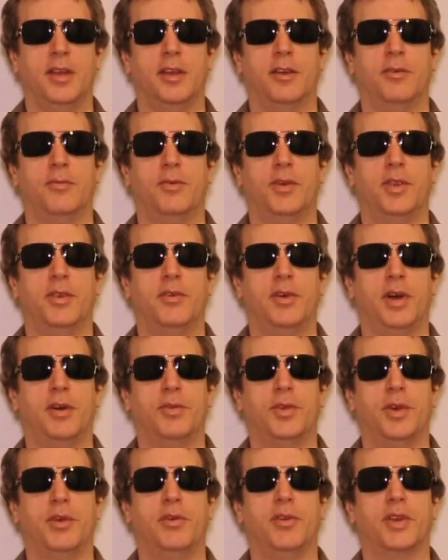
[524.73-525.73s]
When you're
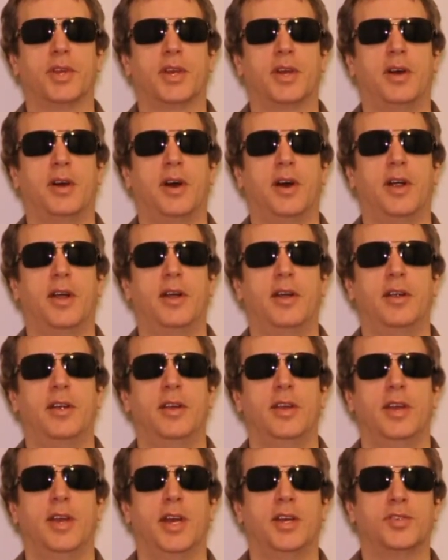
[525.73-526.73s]
out there in the car
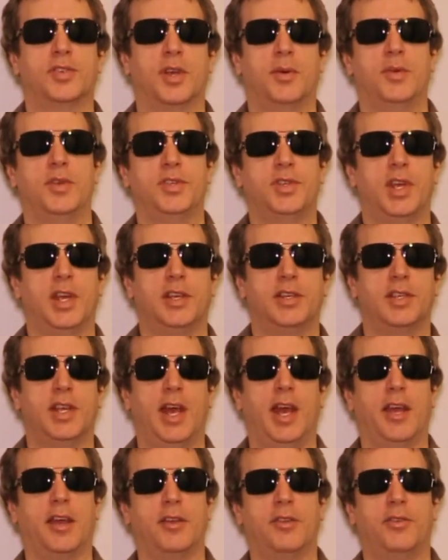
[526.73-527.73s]
and somebody's
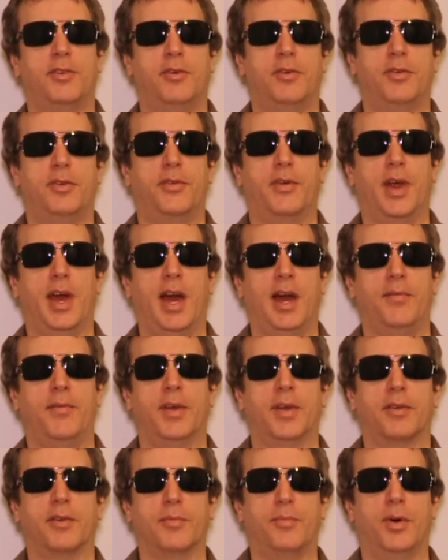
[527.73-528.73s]
zigzagging through
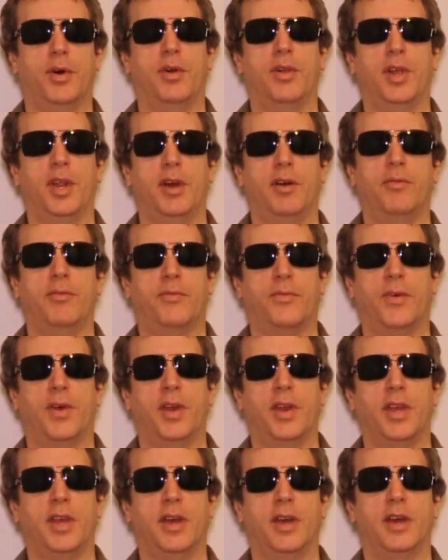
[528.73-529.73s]
traffic or pulling out in
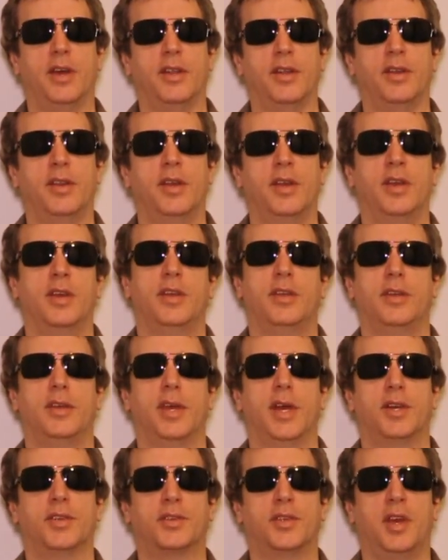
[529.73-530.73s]
front of you and you
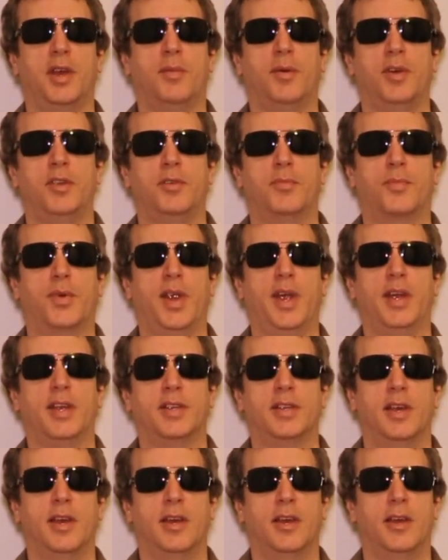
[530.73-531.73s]
got to slam on your
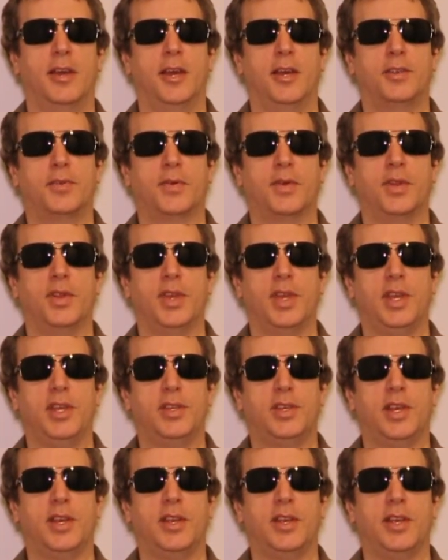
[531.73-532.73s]
brakes, it's really
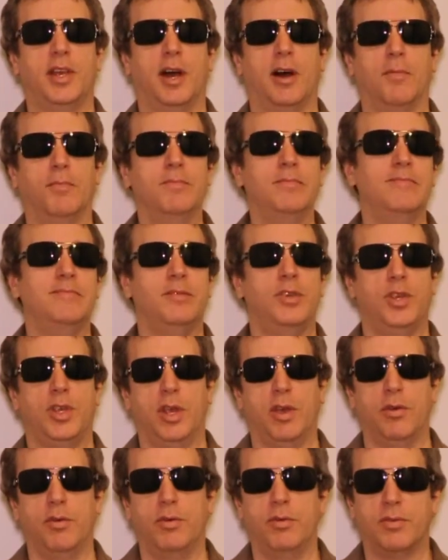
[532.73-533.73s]
easy to yell,
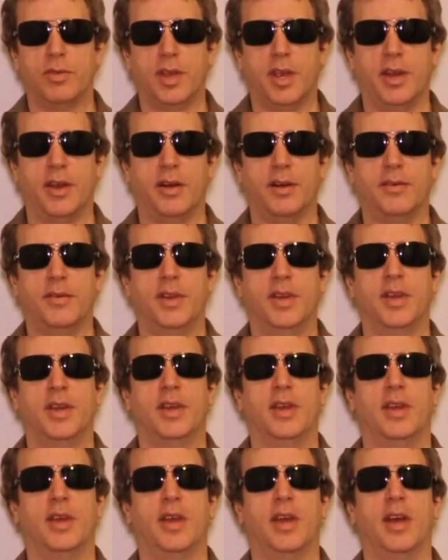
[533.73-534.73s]
you know,
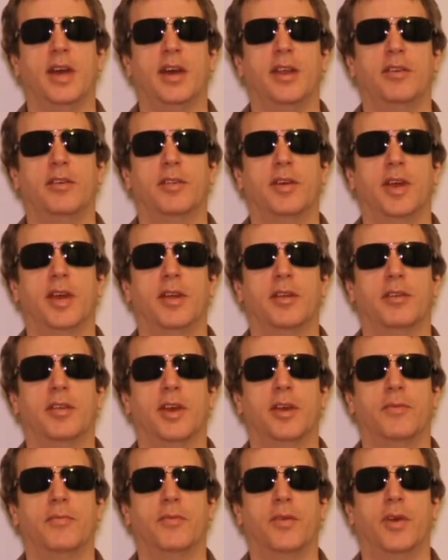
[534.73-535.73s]

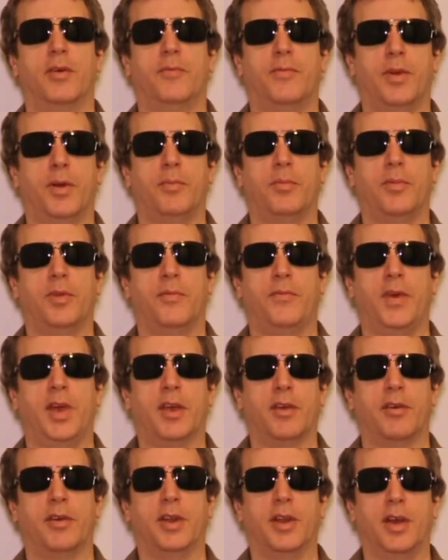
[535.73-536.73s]
and flip them the
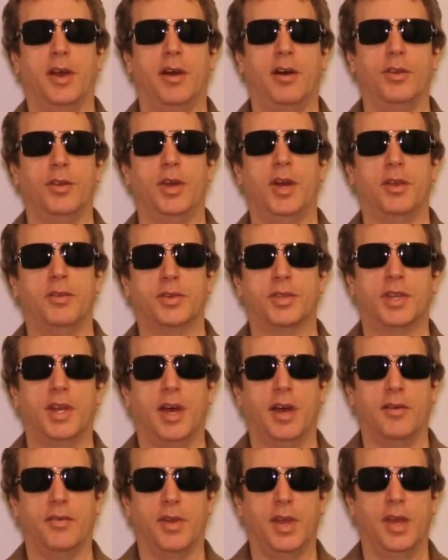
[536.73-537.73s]
finger and all the other
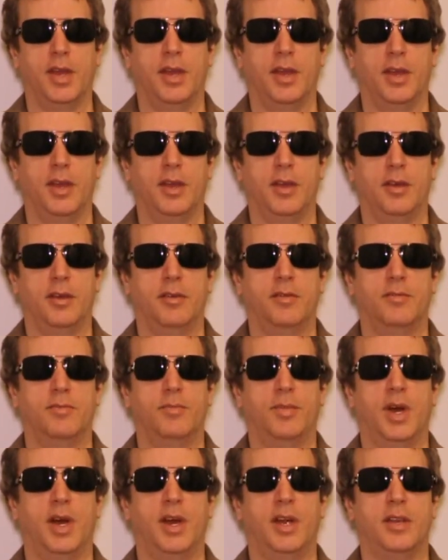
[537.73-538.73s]
stuff.
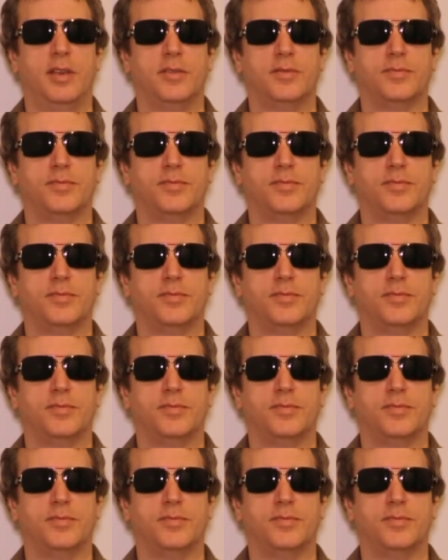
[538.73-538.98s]
But